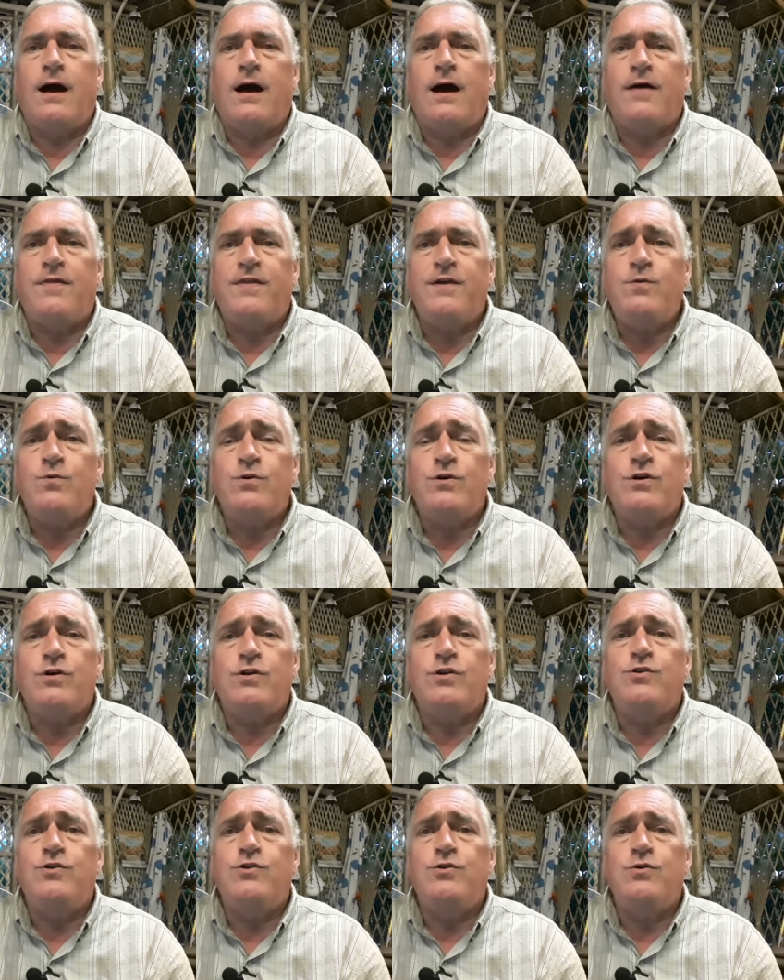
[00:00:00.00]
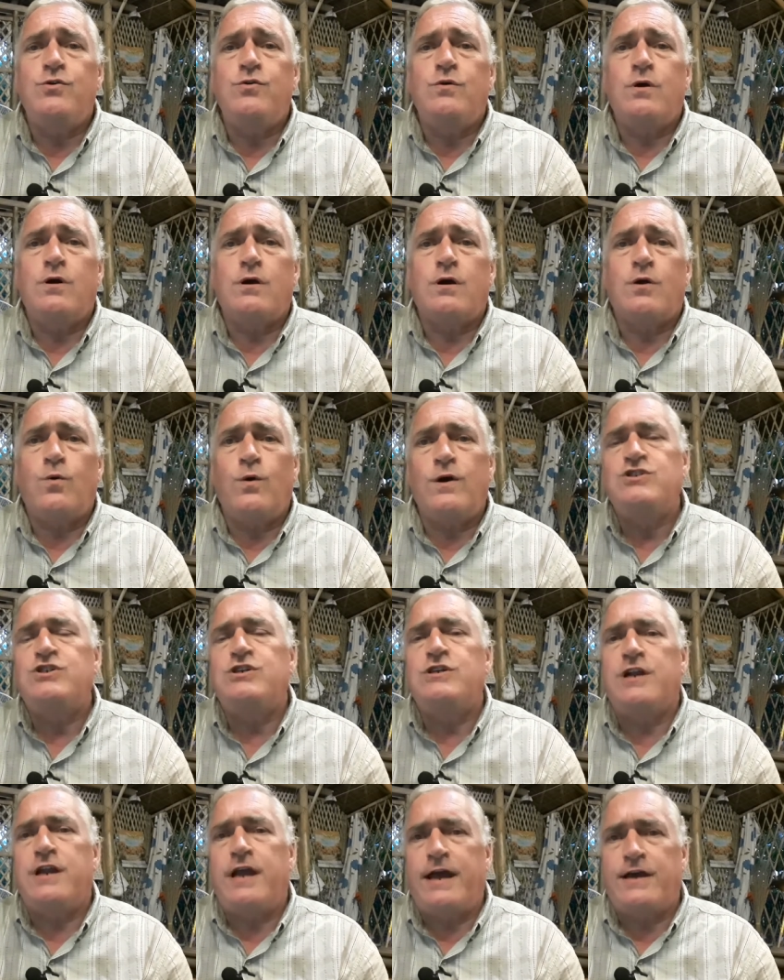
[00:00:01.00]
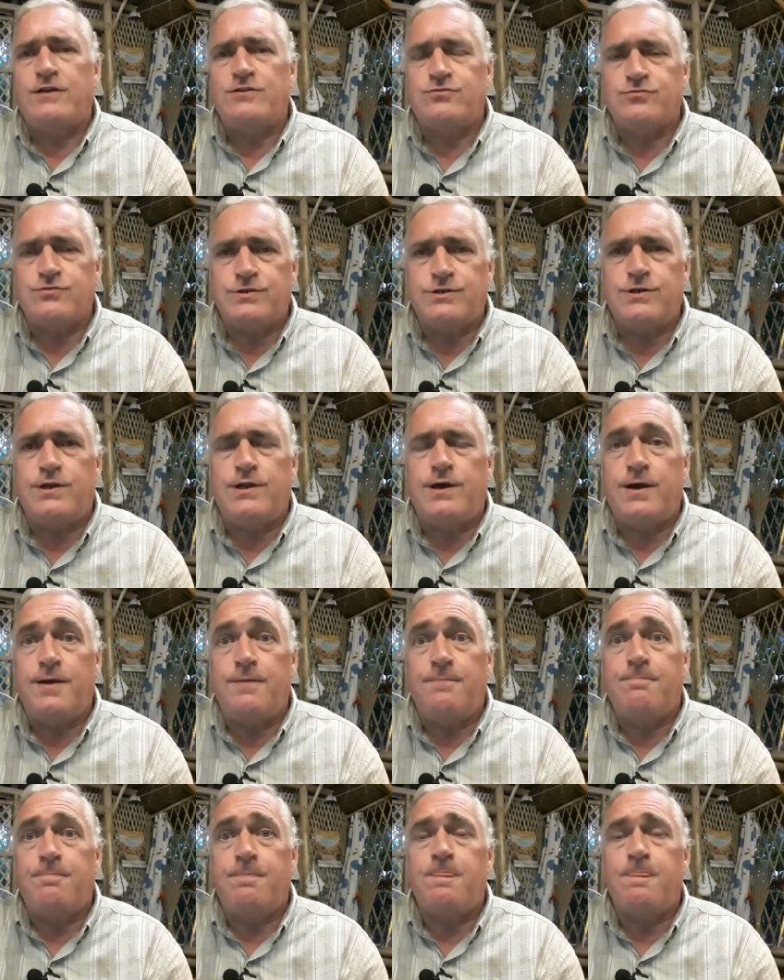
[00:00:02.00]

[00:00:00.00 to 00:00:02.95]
I think we're going to do question and answers today.